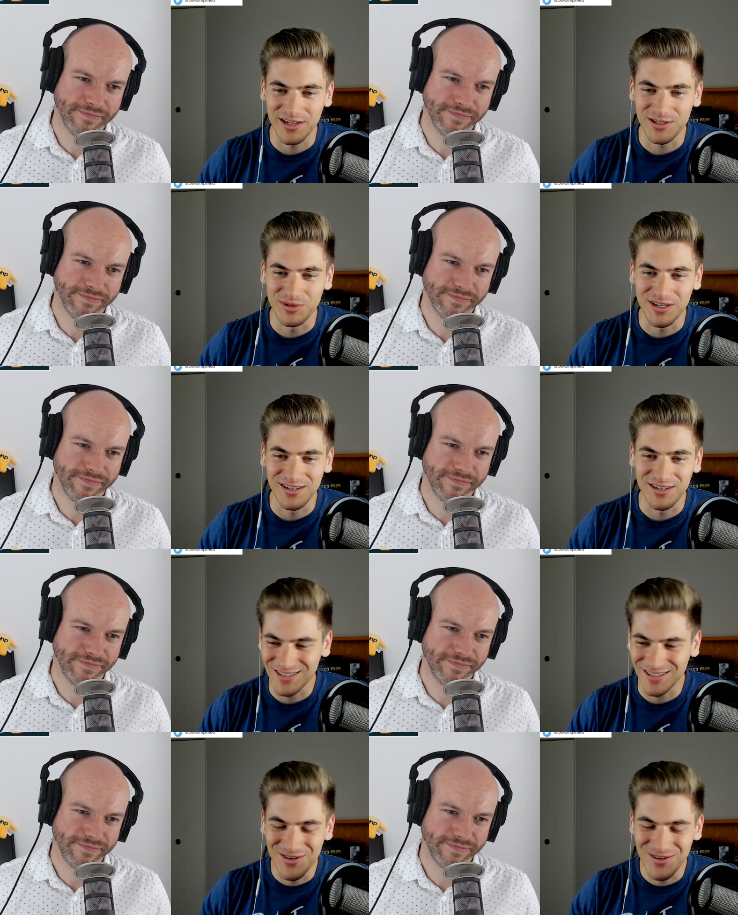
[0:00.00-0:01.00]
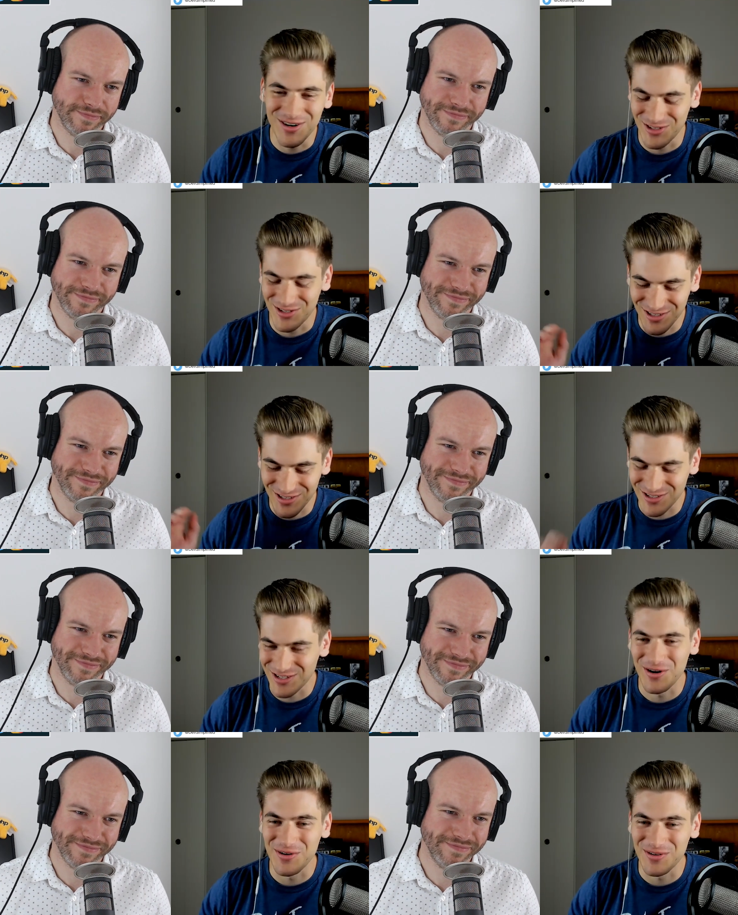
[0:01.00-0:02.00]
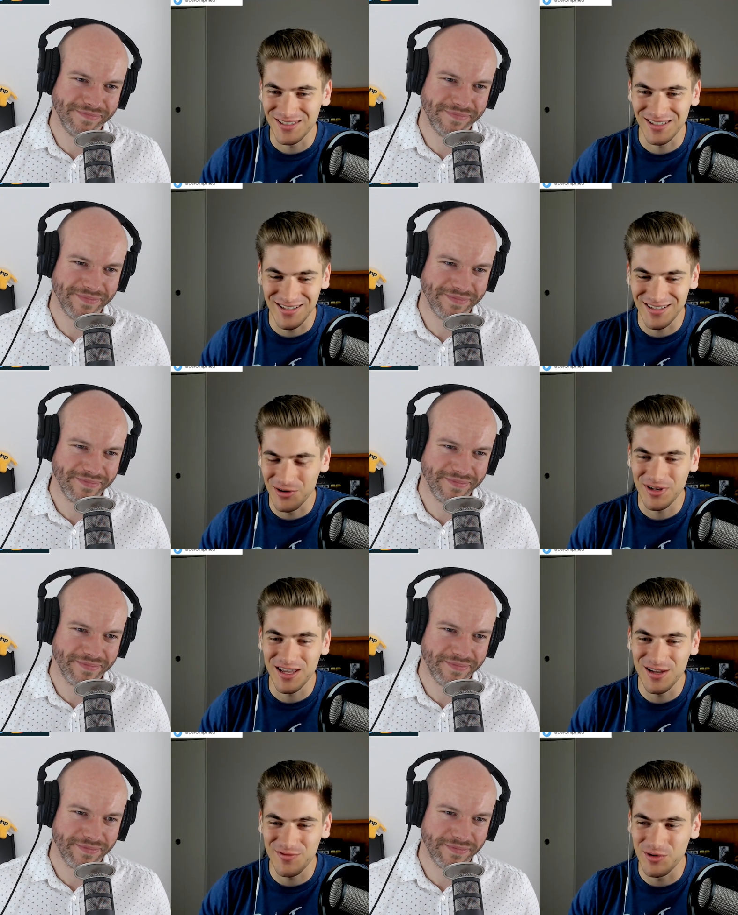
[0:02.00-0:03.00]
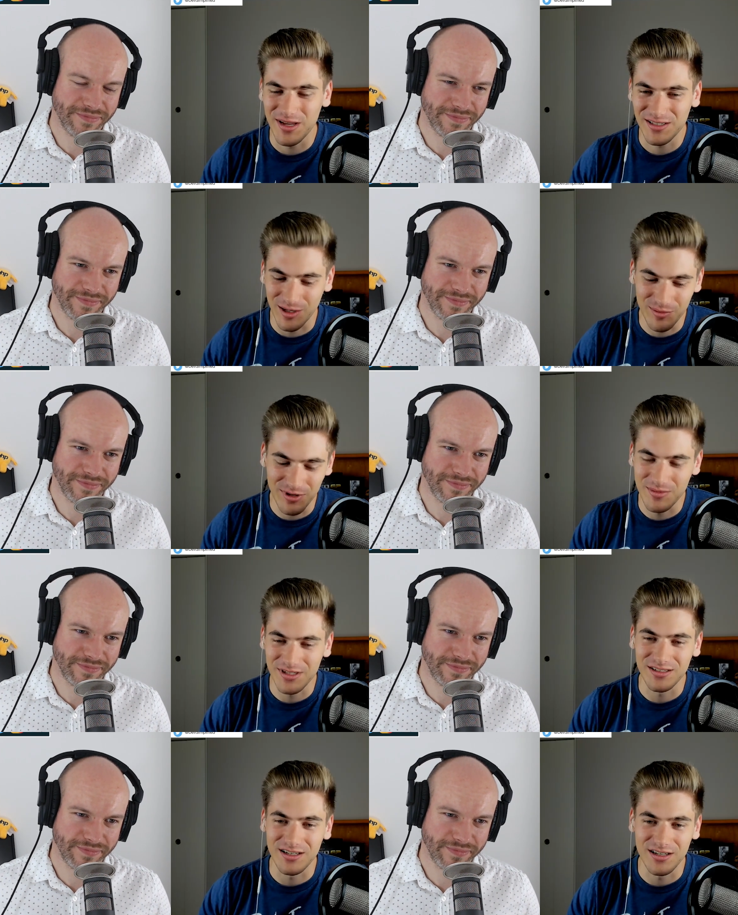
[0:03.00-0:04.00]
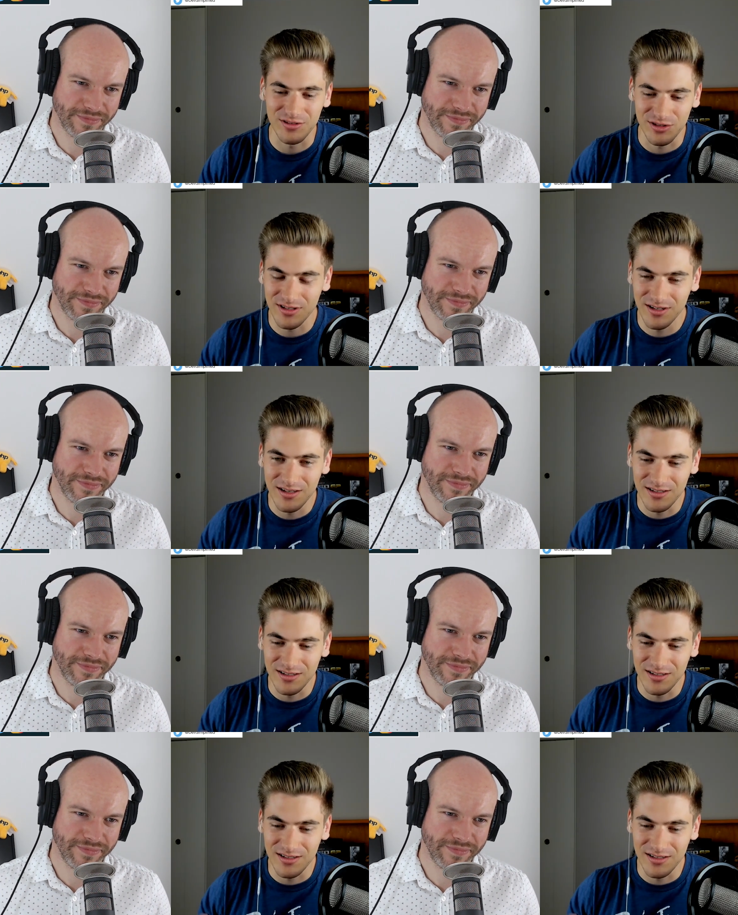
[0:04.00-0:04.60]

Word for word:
Speaker 1: next week. And it's like, no, no, just just go. It's like, it's okay if you messed up and missed a day. You just